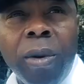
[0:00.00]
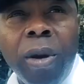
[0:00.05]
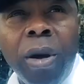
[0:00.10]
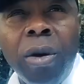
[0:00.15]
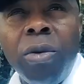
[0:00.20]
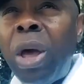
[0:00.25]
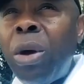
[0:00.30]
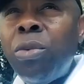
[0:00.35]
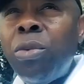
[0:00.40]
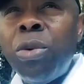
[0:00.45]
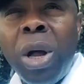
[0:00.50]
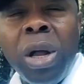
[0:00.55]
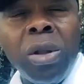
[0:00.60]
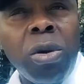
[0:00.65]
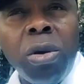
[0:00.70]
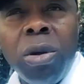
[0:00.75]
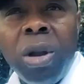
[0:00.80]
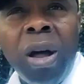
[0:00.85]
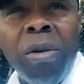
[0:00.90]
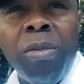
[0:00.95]
Yeah, we are
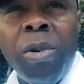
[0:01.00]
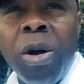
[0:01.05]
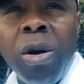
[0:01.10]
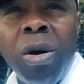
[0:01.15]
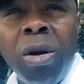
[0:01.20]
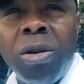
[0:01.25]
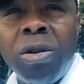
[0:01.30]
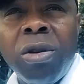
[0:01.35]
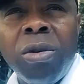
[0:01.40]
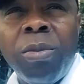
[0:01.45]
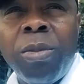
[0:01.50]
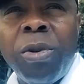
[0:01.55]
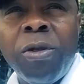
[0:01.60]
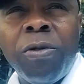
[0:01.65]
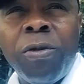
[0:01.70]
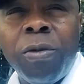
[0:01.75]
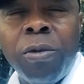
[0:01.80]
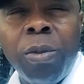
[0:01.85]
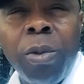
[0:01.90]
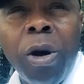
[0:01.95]
talking about all the
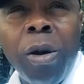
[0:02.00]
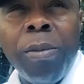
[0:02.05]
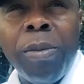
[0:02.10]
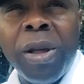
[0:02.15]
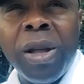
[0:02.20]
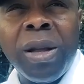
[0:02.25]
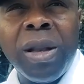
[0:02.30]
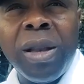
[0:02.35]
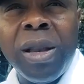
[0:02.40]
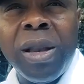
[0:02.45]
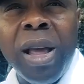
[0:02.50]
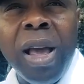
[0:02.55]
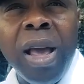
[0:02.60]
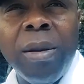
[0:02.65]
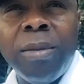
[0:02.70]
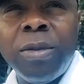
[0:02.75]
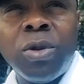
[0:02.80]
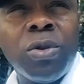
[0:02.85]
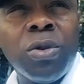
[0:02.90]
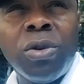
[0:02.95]
football big
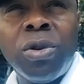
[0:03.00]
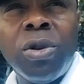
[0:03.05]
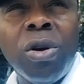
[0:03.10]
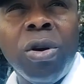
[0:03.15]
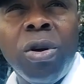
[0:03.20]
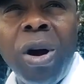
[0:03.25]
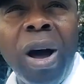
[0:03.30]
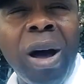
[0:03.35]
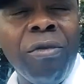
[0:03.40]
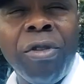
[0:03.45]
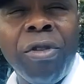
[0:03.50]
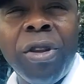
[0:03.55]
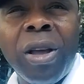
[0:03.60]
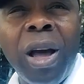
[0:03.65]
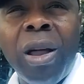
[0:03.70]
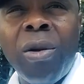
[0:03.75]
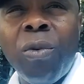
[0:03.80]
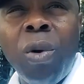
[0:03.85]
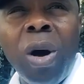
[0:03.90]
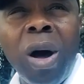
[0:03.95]
names, you know,
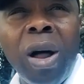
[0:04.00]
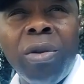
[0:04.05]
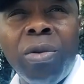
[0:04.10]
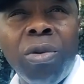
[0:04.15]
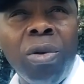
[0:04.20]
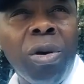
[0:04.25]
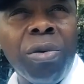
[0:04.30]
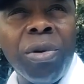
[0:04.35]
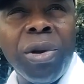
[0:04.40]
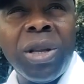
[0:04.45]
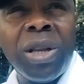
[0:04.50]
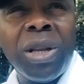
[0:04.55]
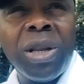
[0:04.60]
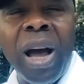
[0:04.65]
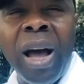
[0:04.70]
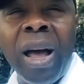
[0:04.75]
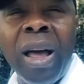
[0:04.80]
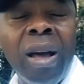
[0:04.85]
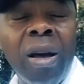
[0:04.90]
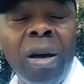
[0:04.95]
African one.
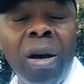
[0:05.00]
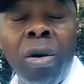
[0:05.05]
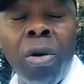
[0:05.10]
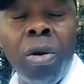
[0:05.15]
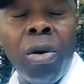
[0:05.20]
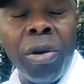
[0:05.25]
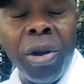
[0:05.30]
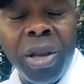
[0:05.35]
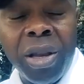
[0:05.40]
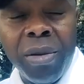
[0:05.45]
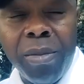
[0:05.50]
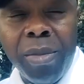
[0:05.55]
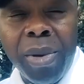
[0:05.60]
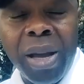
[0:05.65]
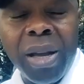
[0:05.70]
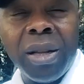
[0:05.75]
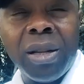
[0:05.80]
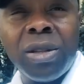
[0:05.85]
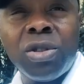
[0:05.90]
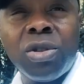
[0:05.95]
I already
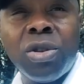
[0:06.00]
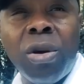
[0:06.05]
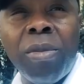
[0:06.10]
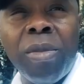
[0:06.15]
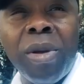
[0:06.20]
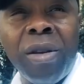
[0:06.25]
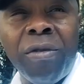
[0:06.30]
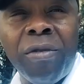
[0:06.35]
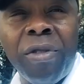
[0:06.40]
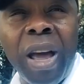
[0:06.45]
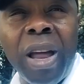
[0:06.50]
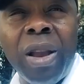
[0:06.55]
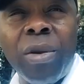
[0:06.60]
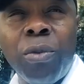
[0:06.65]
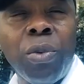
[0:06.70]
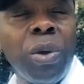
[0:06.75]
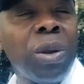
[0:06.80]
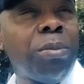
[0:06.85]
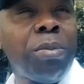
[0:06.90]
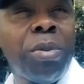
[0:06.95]
make some
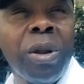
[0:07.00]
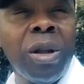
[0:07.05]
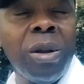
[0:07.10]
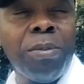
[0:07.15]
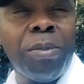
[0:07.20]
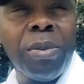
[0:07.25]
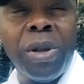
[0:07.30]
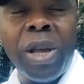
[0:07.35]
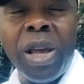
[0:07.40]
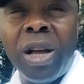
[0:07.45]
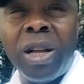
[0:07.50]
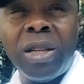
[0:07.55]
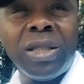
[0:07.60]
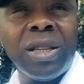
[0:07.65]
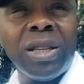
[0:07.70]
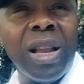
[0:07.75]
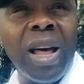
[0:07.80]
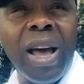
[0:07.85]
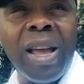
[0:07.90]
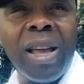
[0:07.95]
event with players
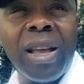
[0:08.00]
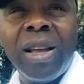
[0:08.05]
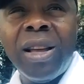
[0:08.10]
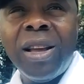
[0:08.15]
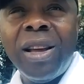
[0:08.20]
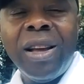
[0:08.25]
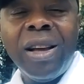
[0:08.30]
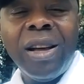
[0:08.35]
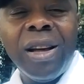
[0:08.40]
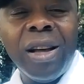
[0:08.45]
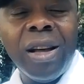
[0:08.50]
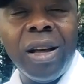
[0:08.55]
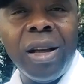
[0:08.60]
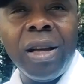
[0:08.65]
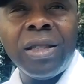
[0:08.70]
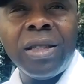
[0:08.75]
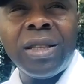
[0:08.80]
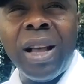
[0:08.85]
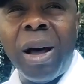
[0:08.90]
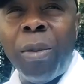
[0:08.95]
like
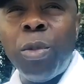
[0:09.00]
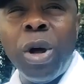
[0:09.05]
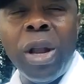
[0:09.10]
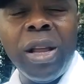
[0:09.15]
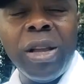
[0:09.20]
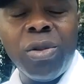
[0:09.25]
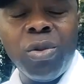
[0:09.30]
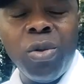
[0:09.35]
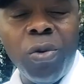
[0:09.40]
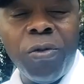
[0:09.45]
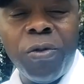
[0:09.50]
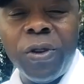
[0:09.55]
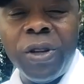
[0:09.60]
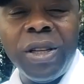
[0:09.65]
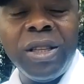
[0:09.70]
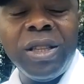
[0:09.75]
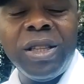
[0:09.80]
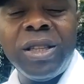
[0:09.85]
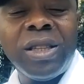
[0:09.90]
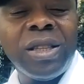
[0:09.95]
Samuel
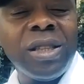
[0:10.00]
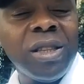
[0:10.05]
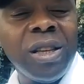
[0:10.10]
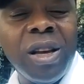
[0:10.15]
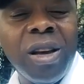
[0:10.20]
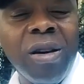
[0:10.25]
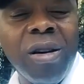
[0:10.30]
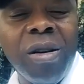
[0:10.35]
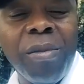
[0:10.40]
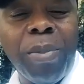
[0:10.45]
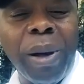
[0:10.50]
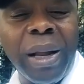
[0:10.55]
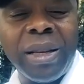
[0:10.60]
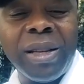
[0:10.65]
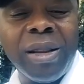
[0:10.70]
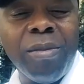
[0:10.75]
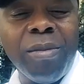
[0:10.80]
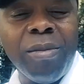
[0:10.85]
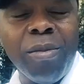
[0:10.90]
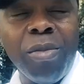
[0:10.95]
Eto'o,
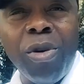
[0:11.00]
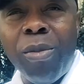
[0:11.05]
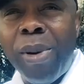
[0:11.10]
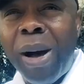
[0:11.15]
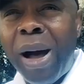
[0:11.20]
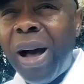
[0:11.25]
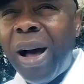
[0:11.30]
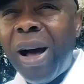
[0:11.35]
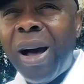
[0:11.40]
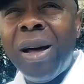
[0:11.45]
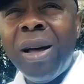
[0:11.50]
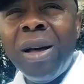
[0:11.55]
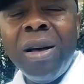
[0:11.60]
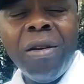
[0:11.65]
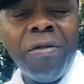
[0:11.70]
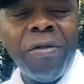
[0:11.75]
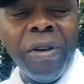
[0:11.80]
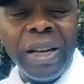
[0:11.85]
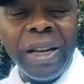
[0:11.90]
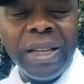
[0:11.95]
Patrick Boma,
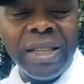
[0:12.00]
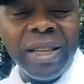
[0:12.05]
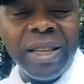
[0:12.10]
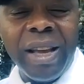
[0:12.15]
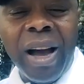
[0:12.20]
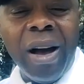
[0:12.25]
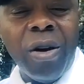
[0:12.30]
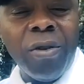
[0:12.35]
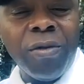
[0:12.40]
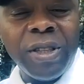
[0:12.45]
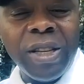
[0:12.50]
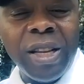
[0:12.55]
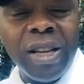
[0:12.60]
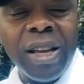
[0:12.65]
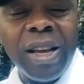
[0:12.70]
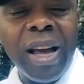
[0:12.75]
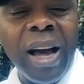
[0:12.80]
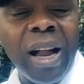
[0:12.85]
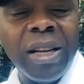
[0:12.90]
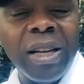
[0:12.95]
Fatiga of
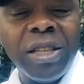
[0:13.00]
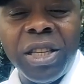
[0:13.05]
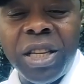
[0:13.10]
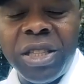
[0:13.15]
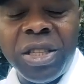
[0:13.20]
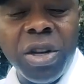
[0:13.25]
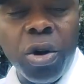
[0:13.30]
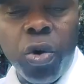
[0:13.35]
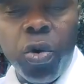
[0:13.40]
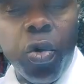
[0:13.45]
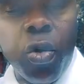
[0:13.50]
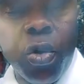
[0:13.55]
Senegal, JJ